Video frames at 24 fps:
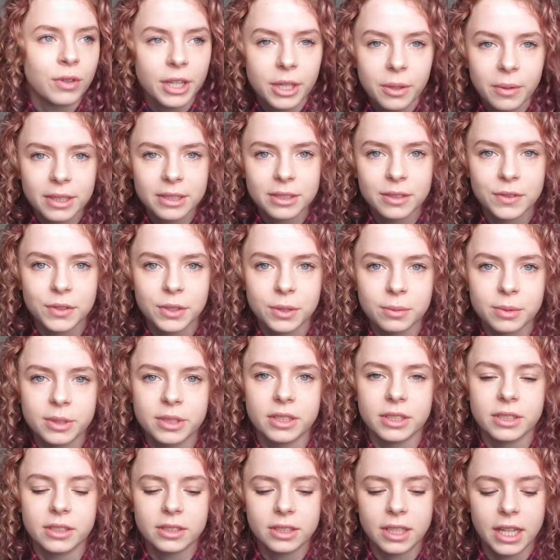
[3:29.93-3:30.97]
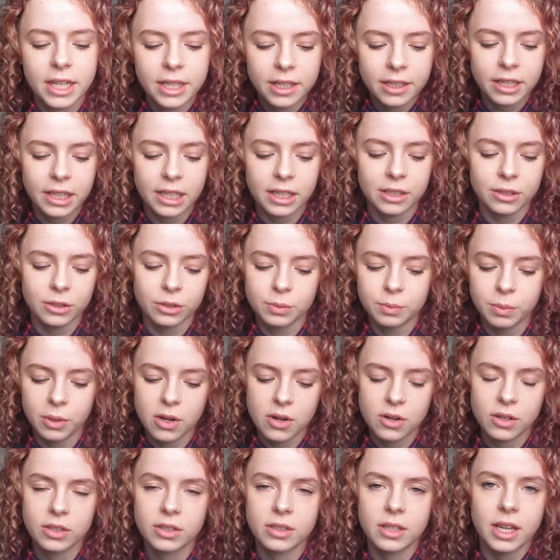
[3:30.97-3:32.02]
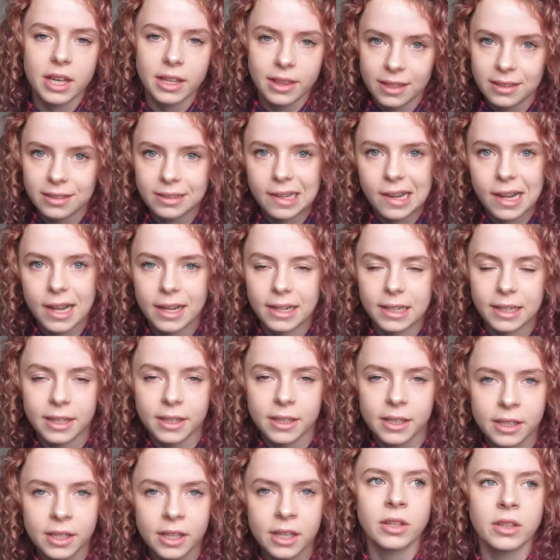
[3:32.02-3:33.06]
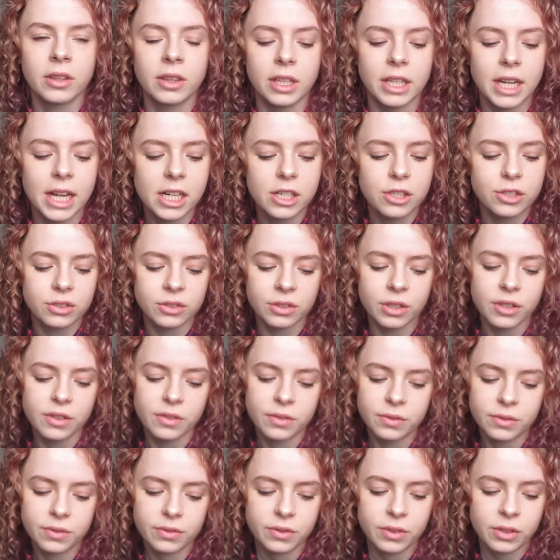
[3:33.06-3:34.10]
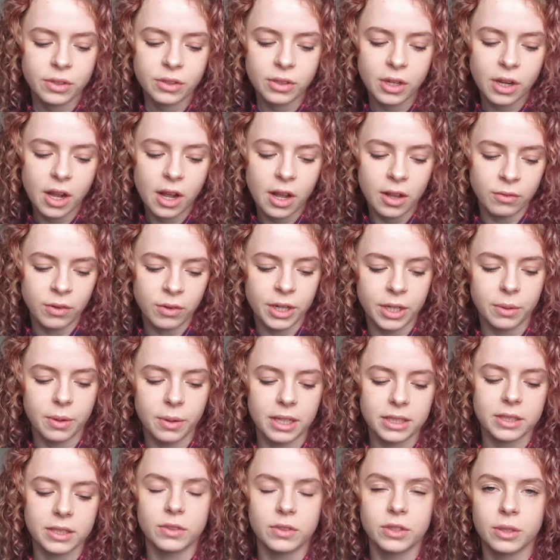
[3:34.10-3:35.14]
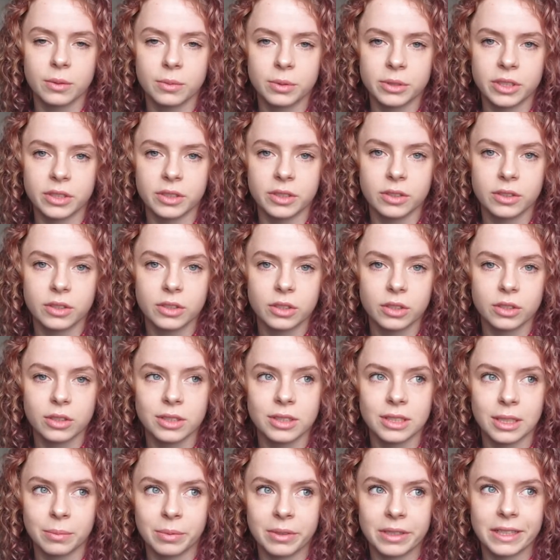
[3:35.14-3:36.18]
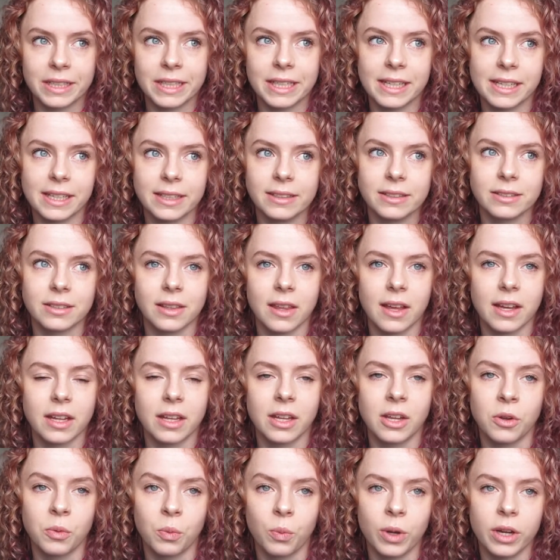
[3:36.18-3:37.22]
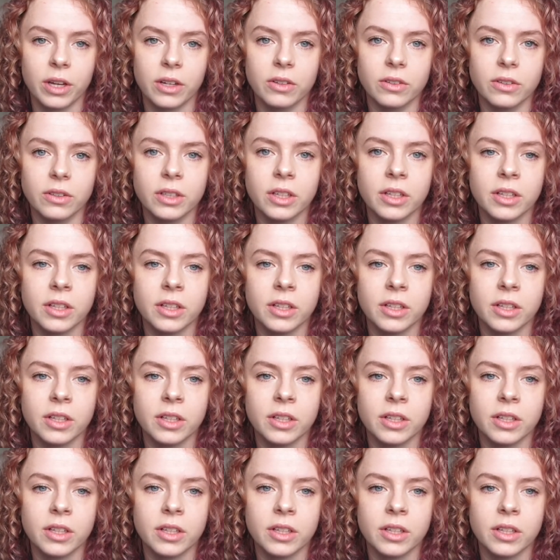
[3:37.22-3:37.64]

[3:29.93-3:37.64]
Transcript: Radioactive substance in an enclosed box and there's a cat in it. The nature of a radioactive substance typically is that it will